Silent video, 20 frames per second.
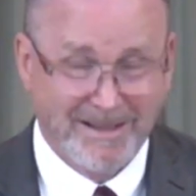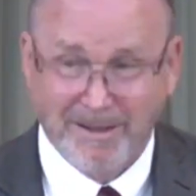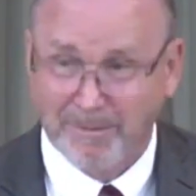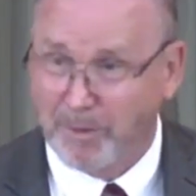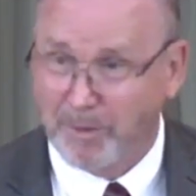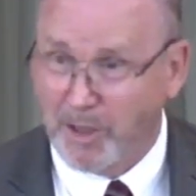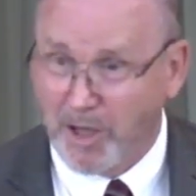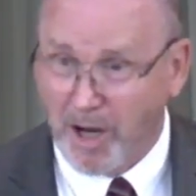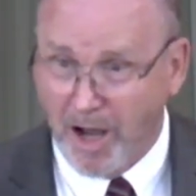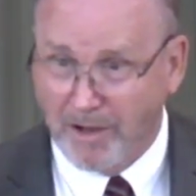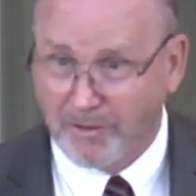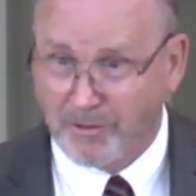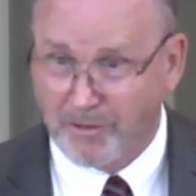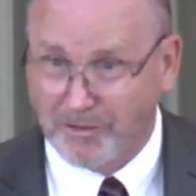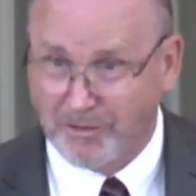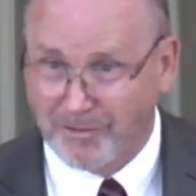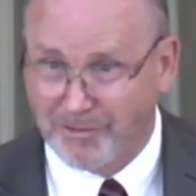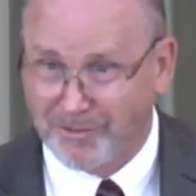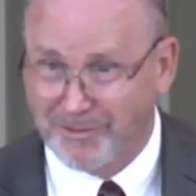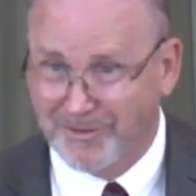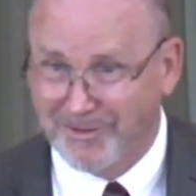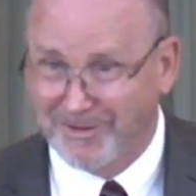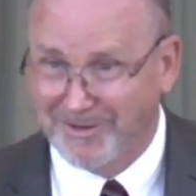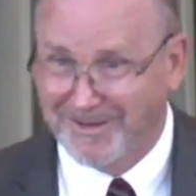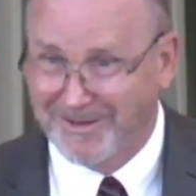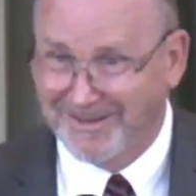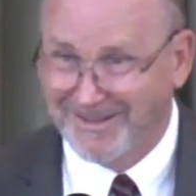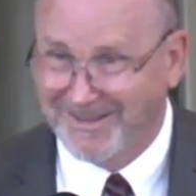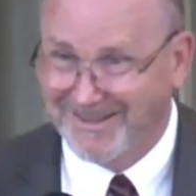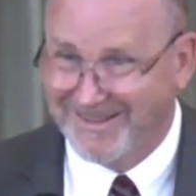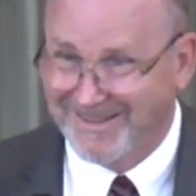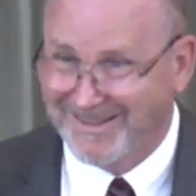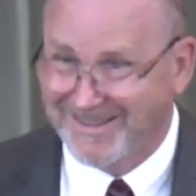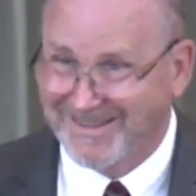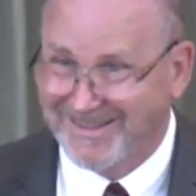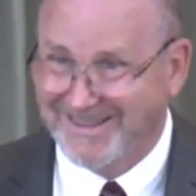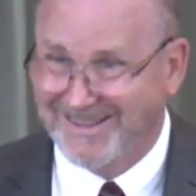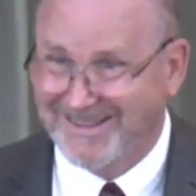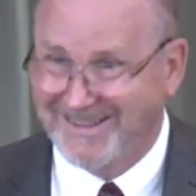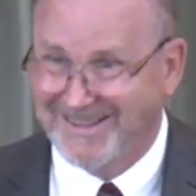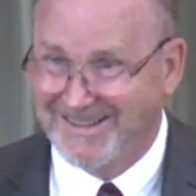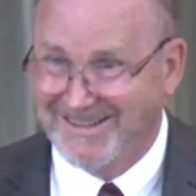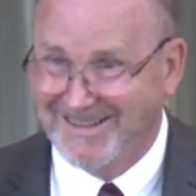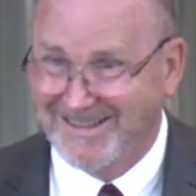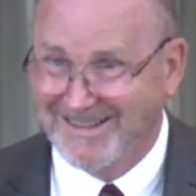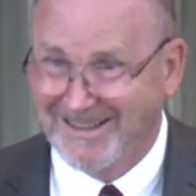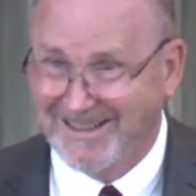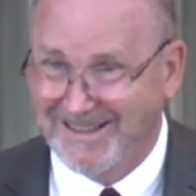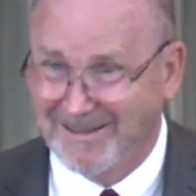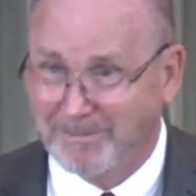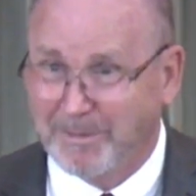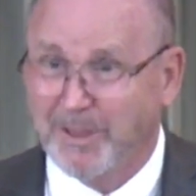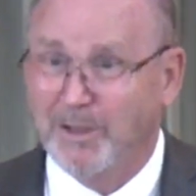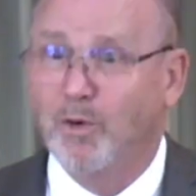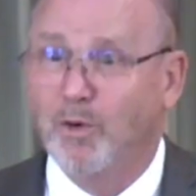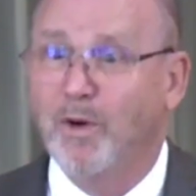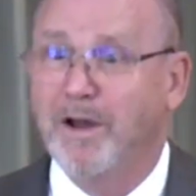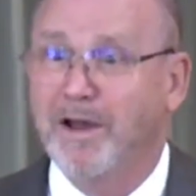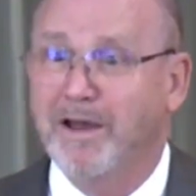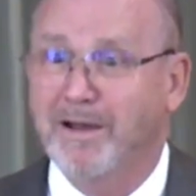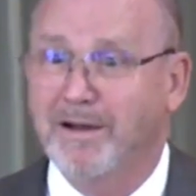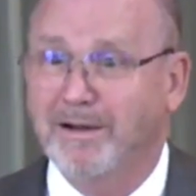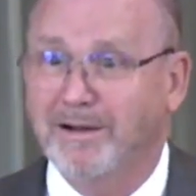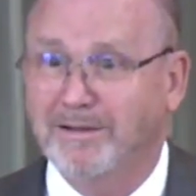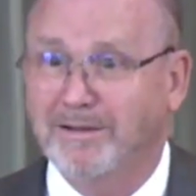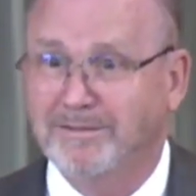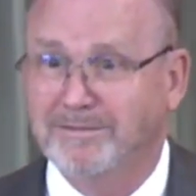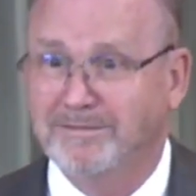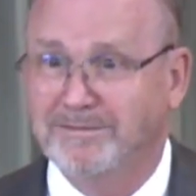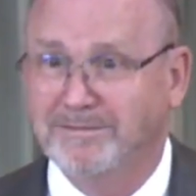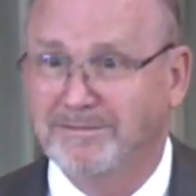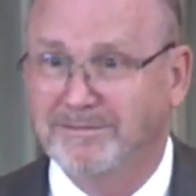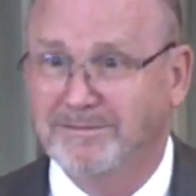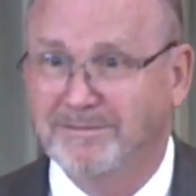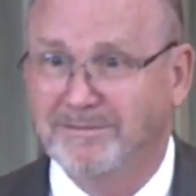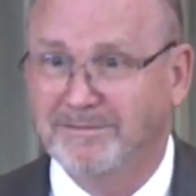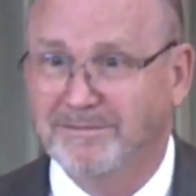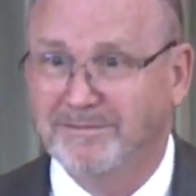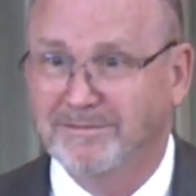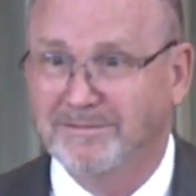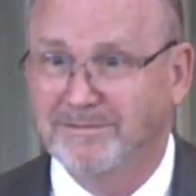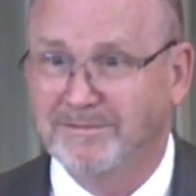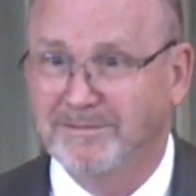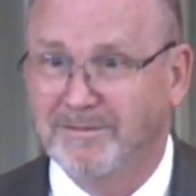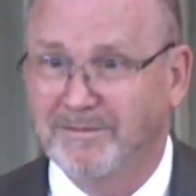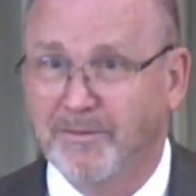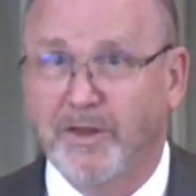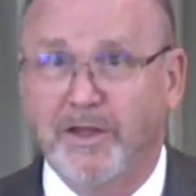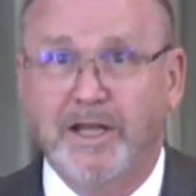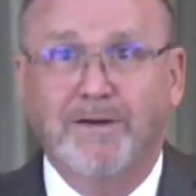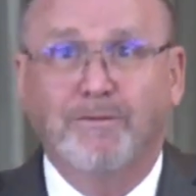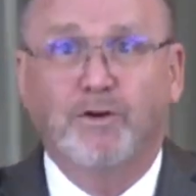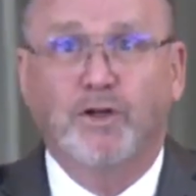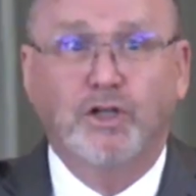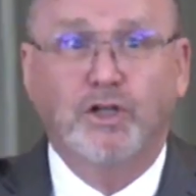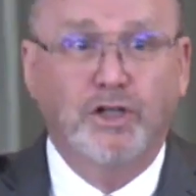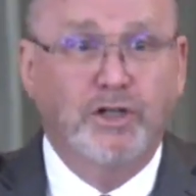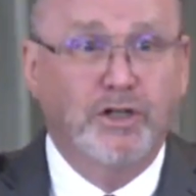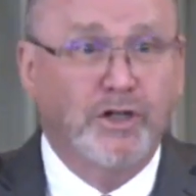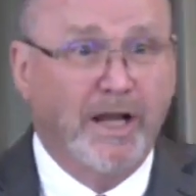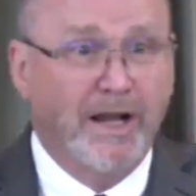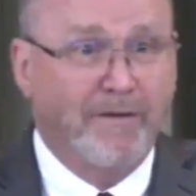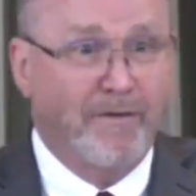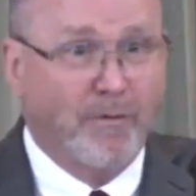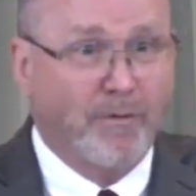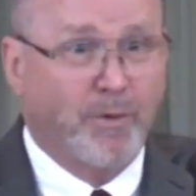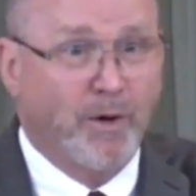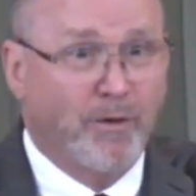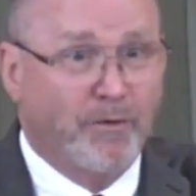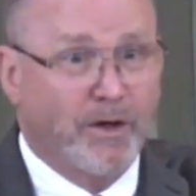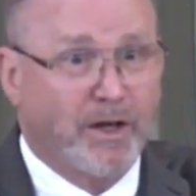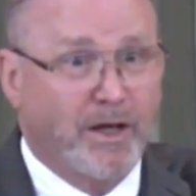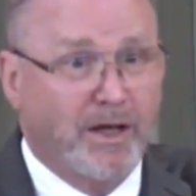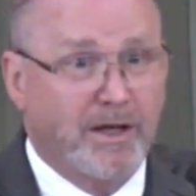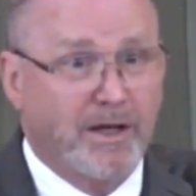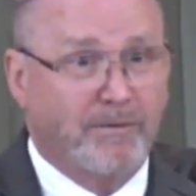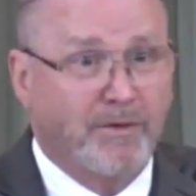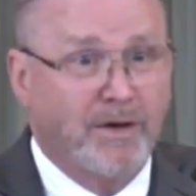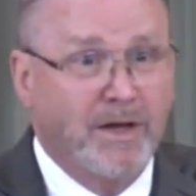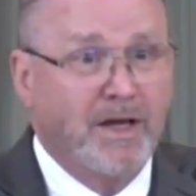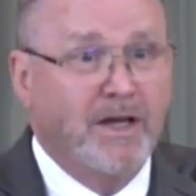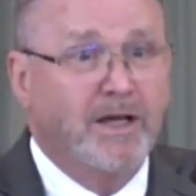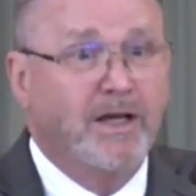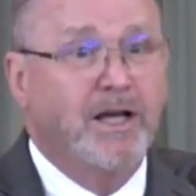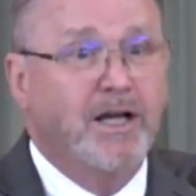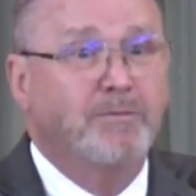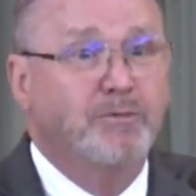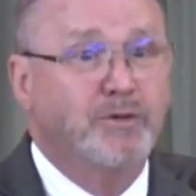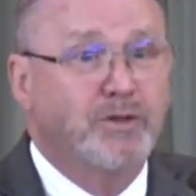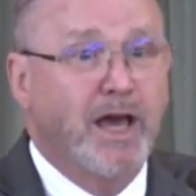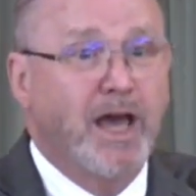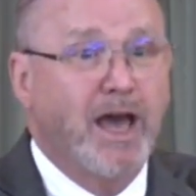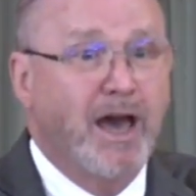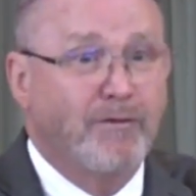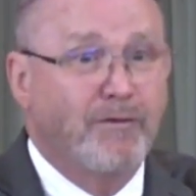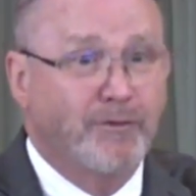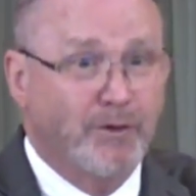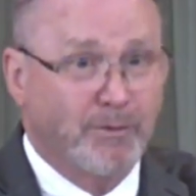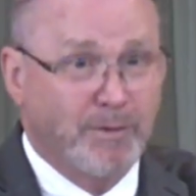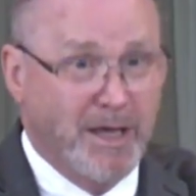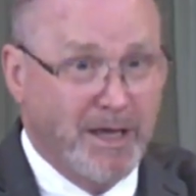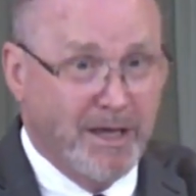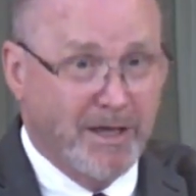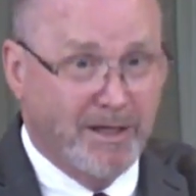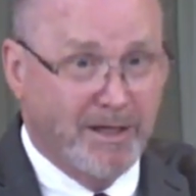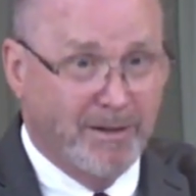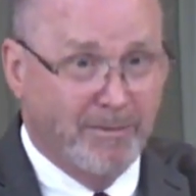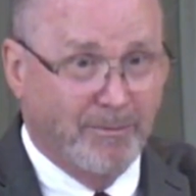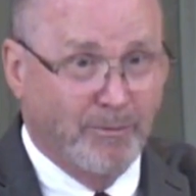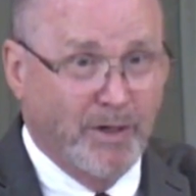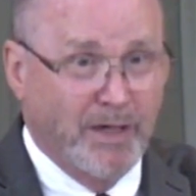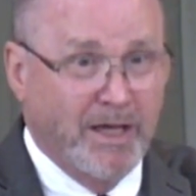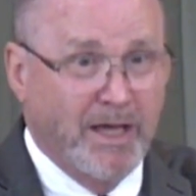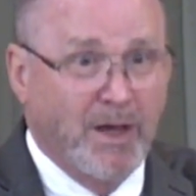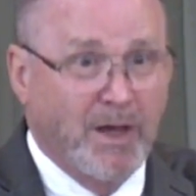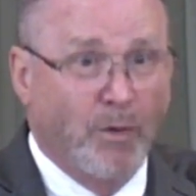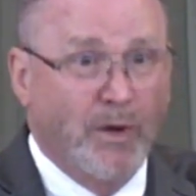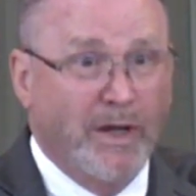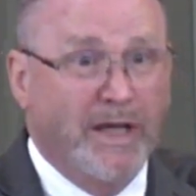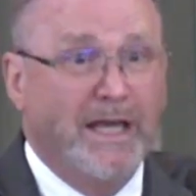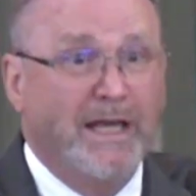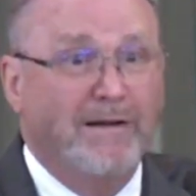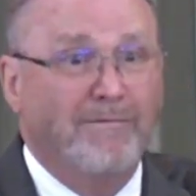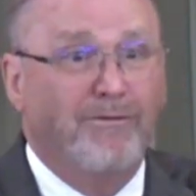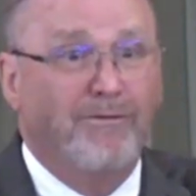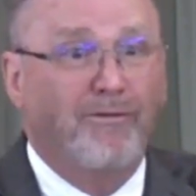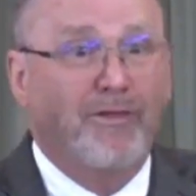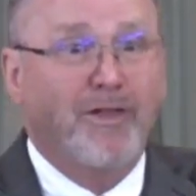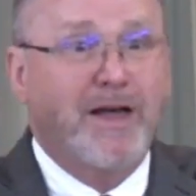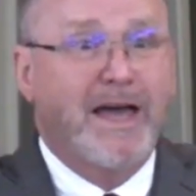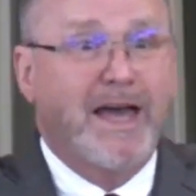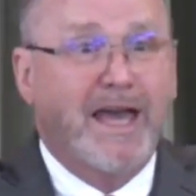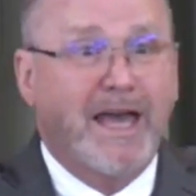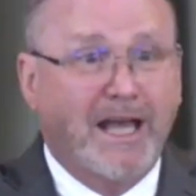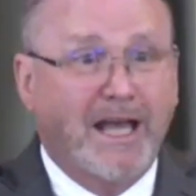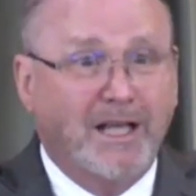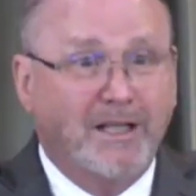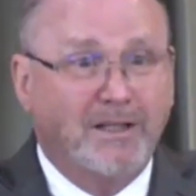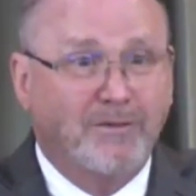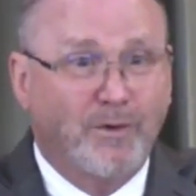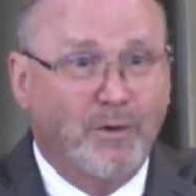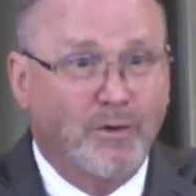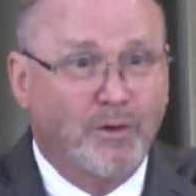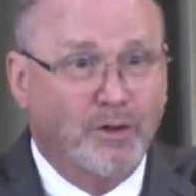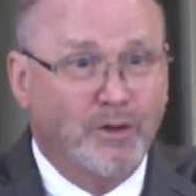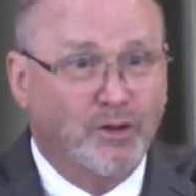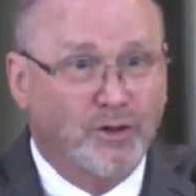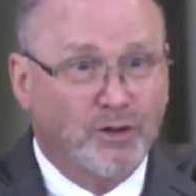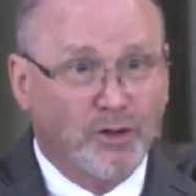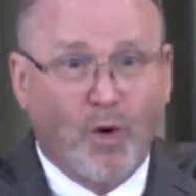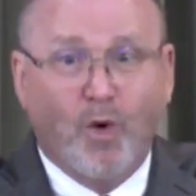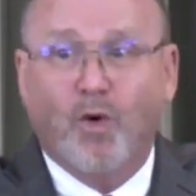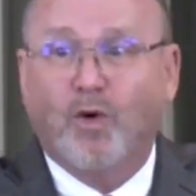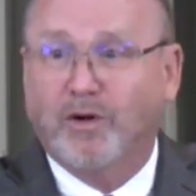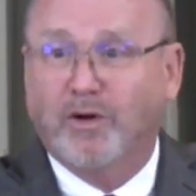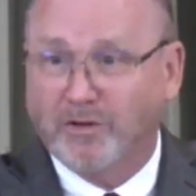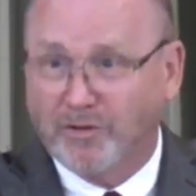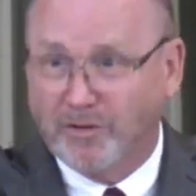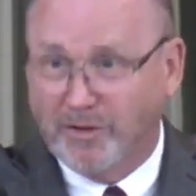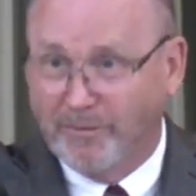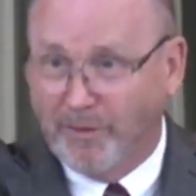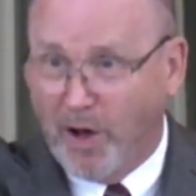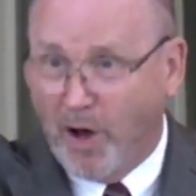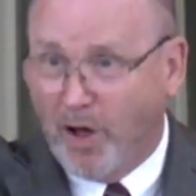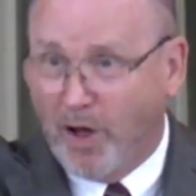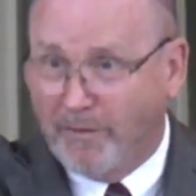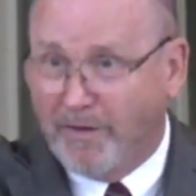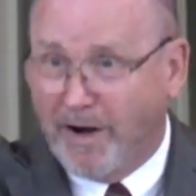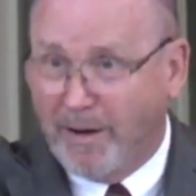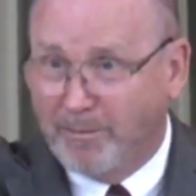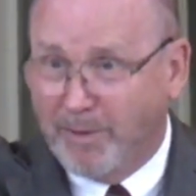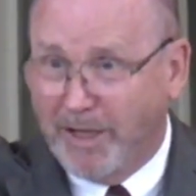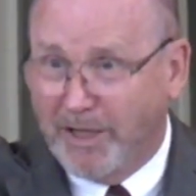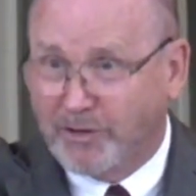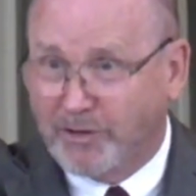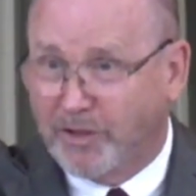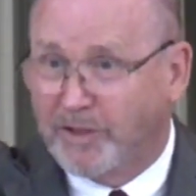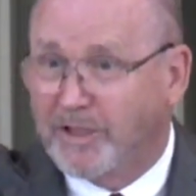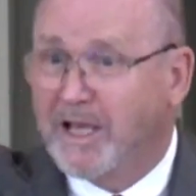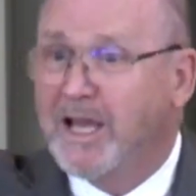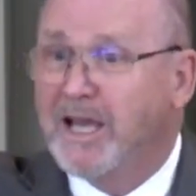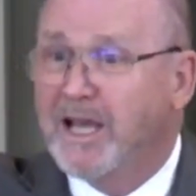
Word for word: Be conscious be aware that every good and every perfect gift comes down from Him. We, we give thanks for the source of all of our blessing